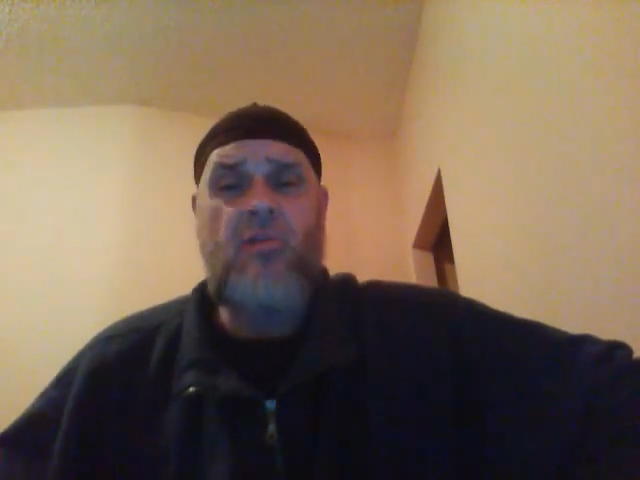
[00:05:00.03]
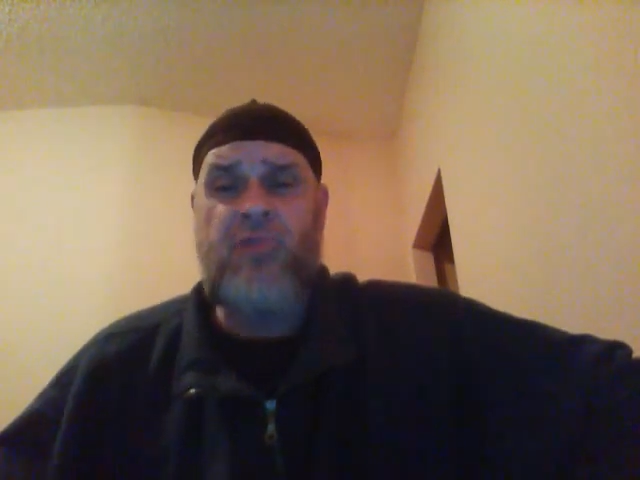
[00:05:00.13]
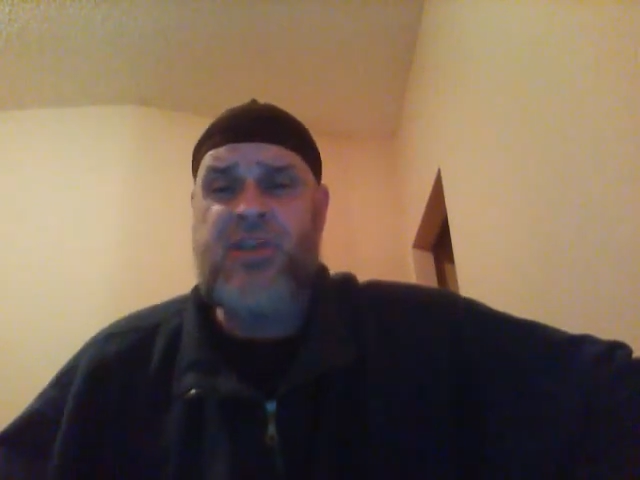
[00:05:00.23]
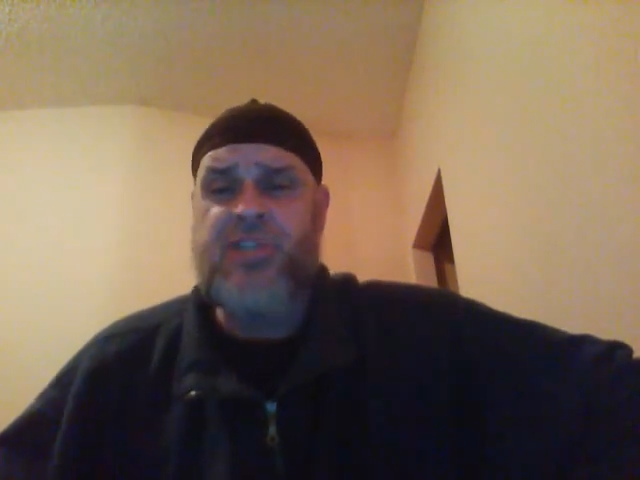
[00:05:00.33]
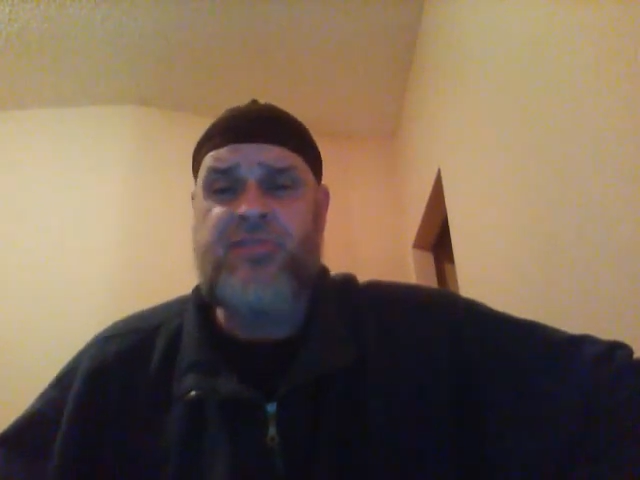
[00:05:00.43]

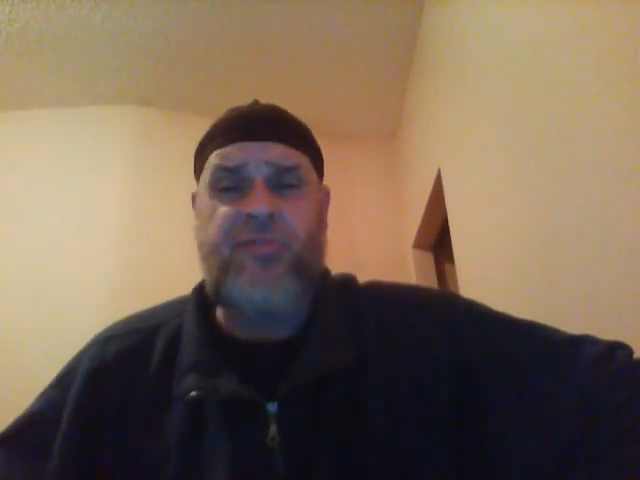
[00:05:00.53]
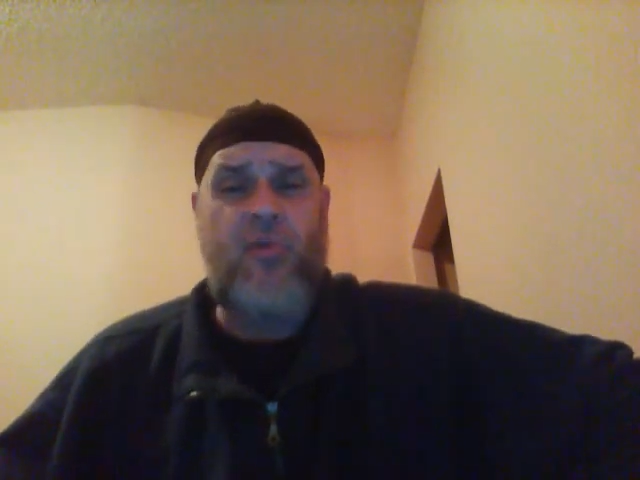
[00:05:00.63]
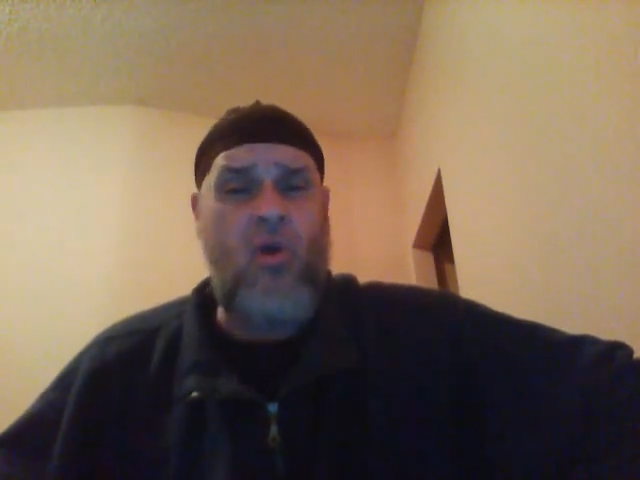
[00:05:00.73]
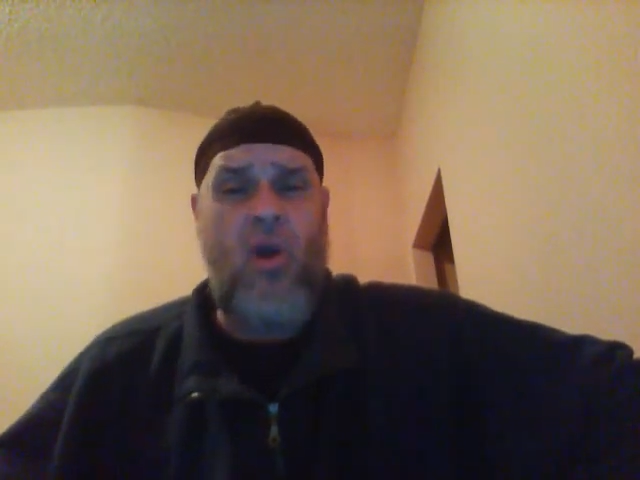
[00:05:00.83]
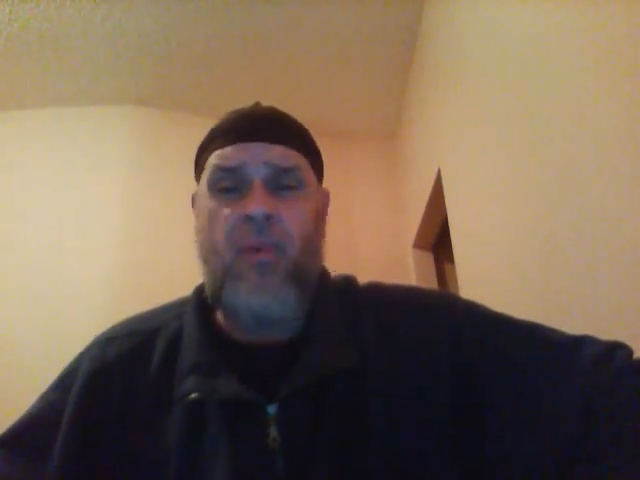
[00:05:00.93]
wrist,
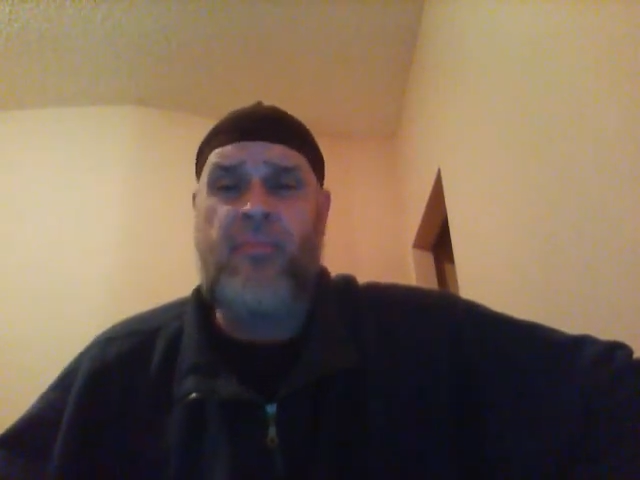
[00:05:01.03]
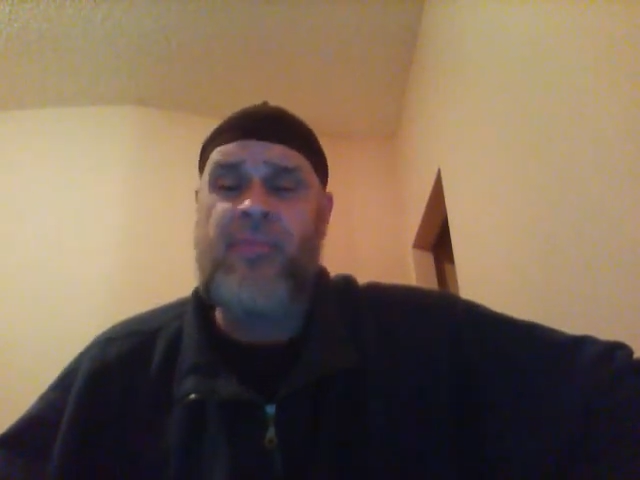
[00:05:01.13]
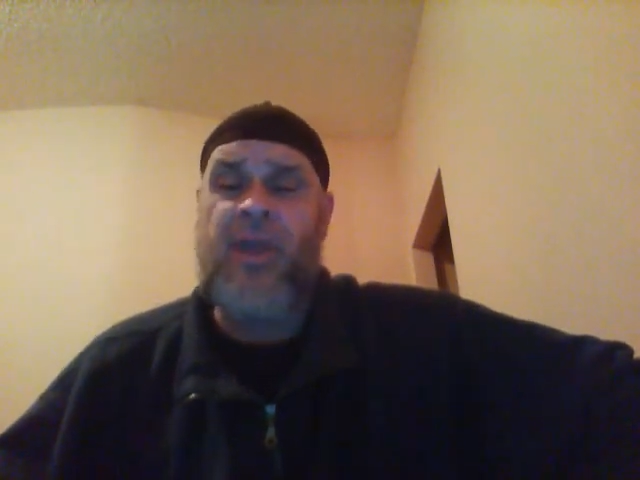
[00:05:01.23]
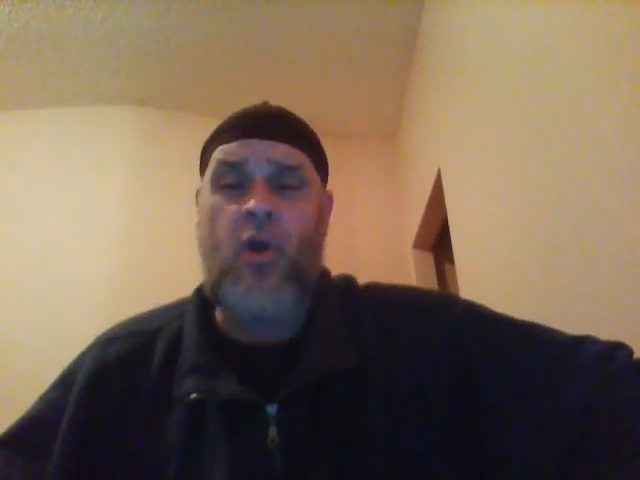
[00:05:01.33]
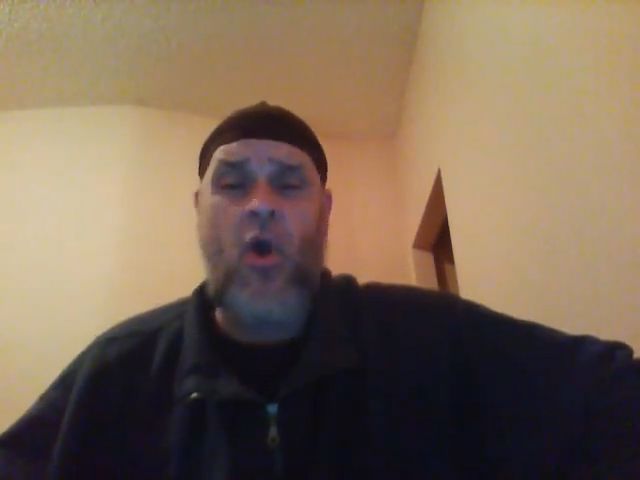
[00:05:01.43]

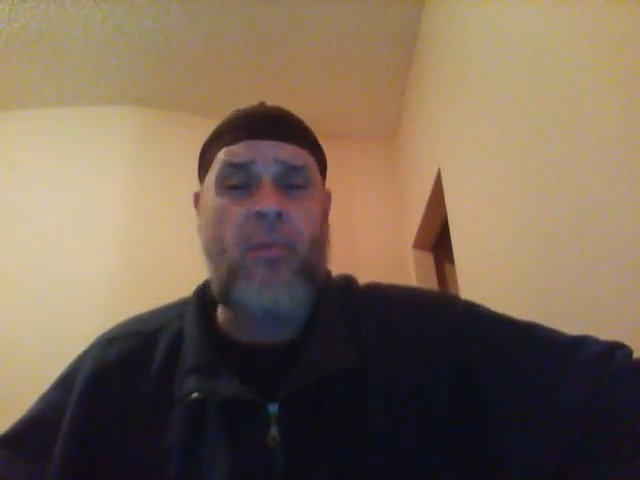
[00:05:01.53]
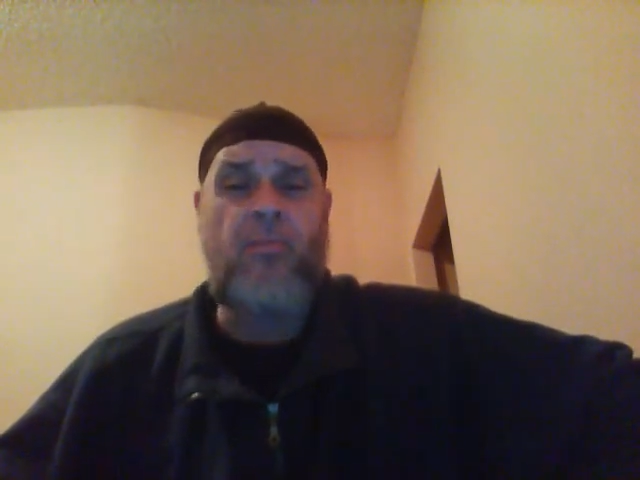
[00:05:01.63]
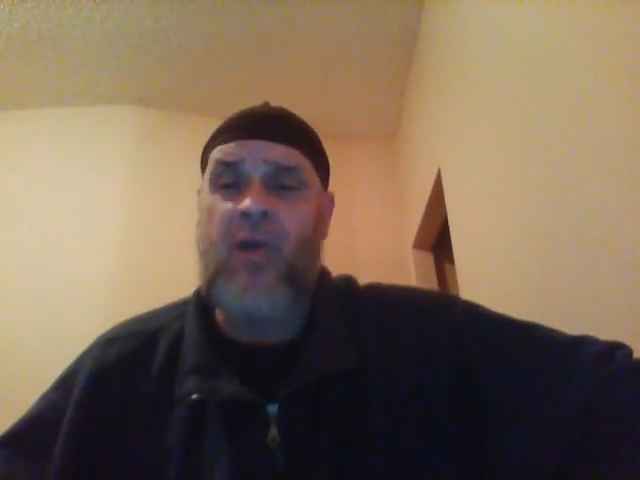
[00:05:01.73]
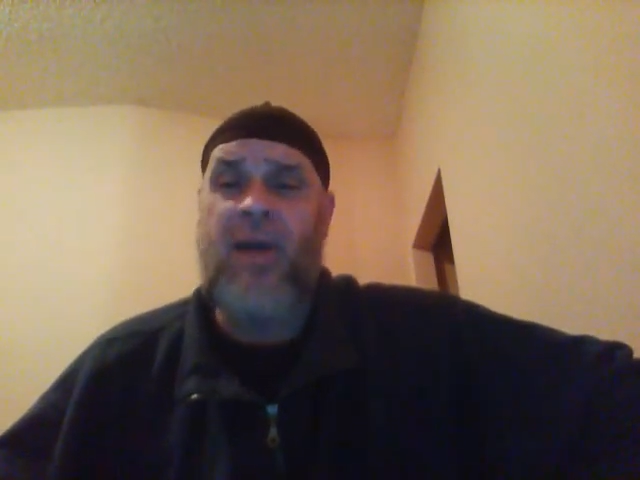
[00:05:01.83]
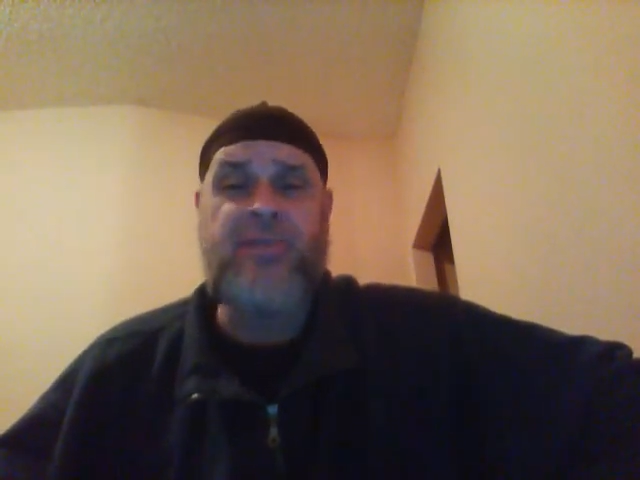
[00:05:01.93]
forearm, and
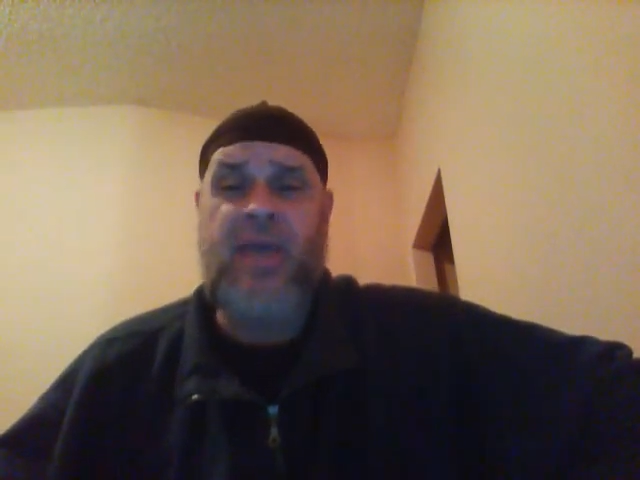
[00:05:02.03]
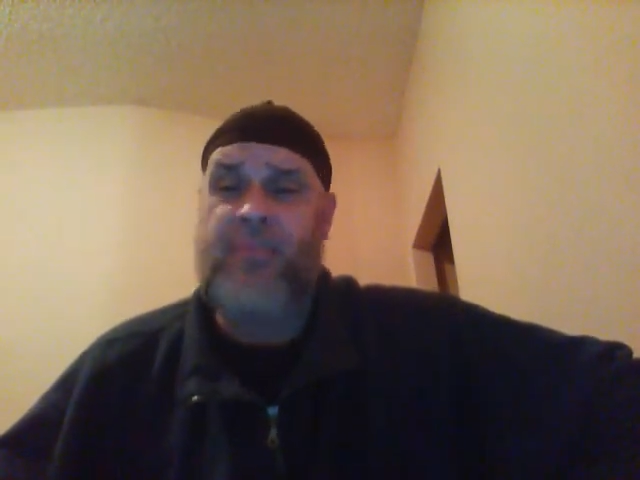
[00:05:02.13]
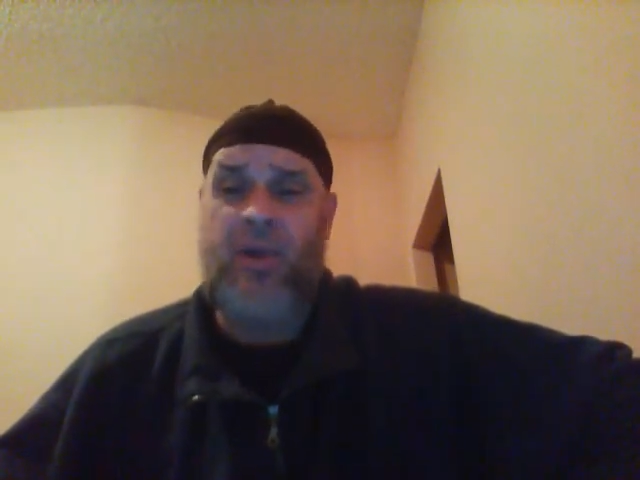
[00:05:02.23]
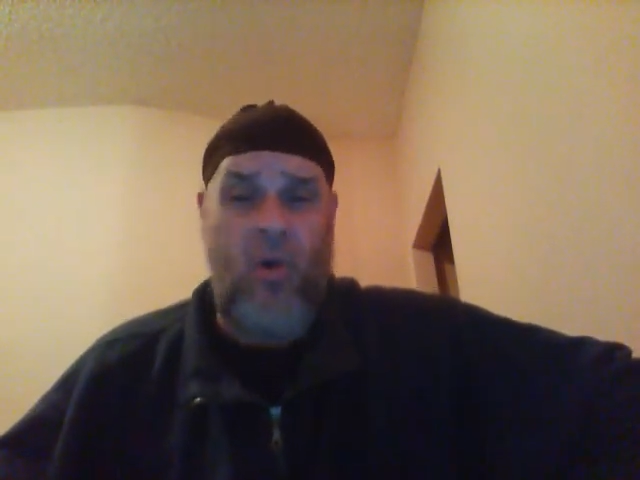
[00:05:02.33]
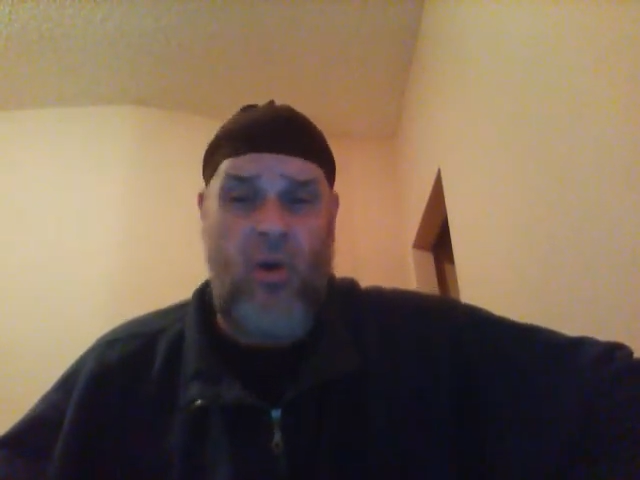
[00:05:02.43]
arm grabs
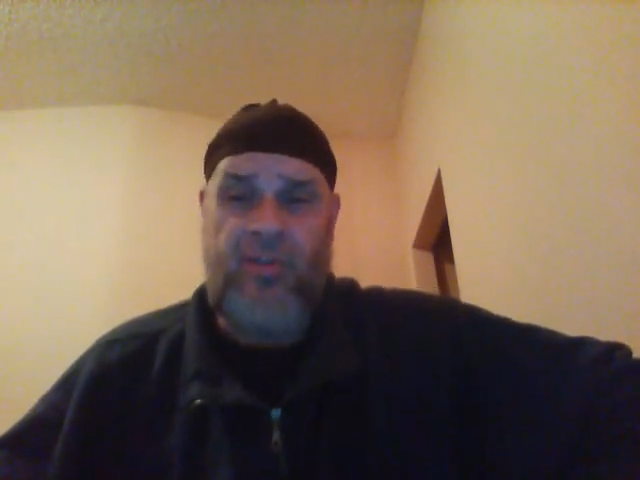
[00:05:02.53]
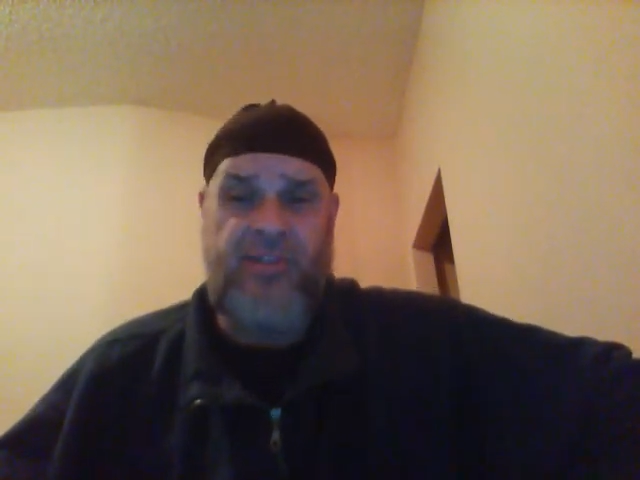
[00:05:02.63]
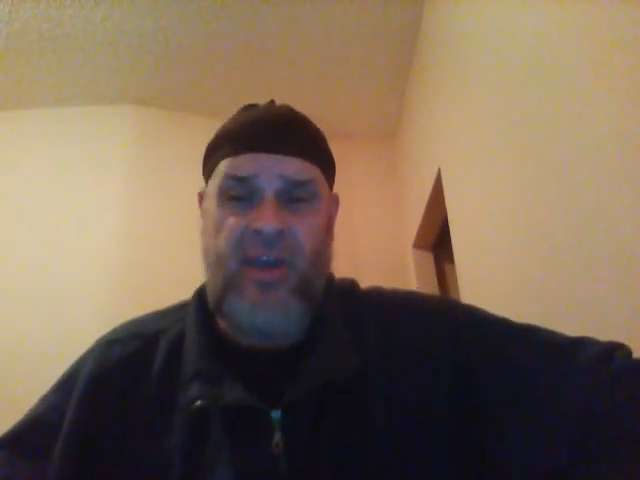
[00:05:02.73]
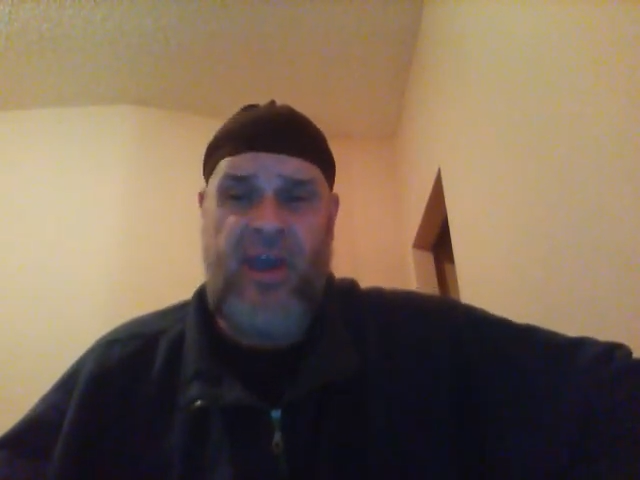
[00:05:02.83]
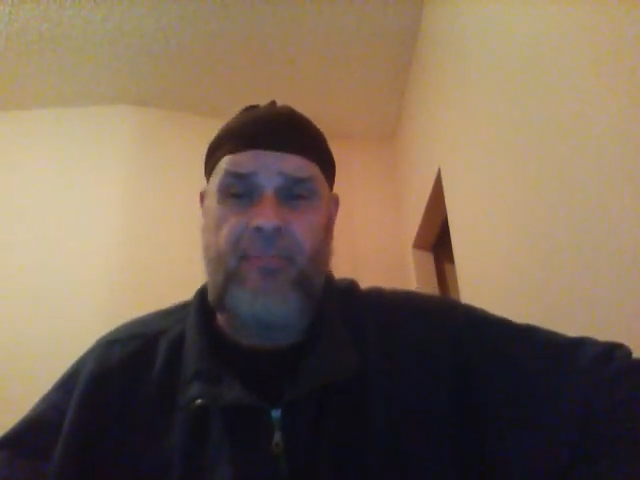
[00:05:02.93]
happen all
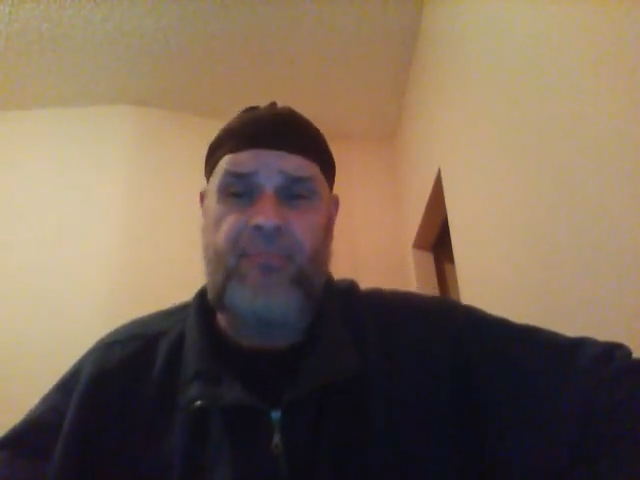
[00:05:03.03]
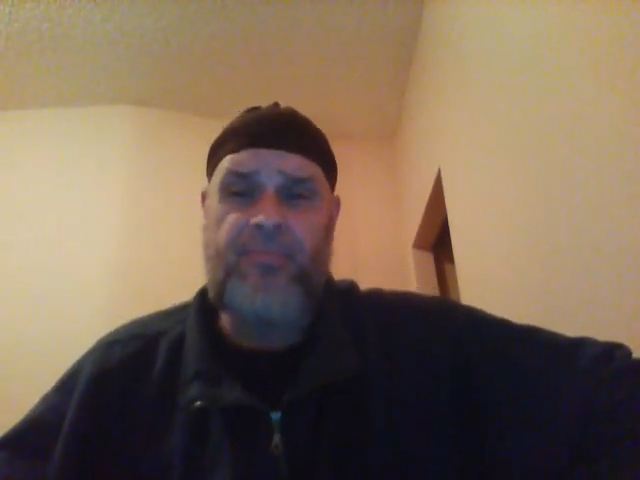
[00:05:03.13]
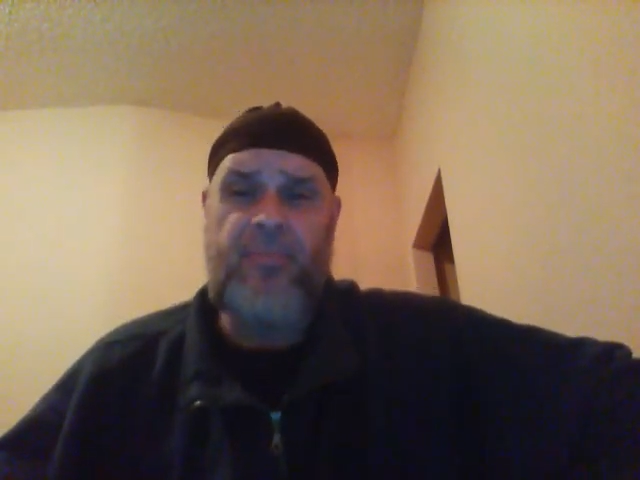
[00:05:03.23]
the time.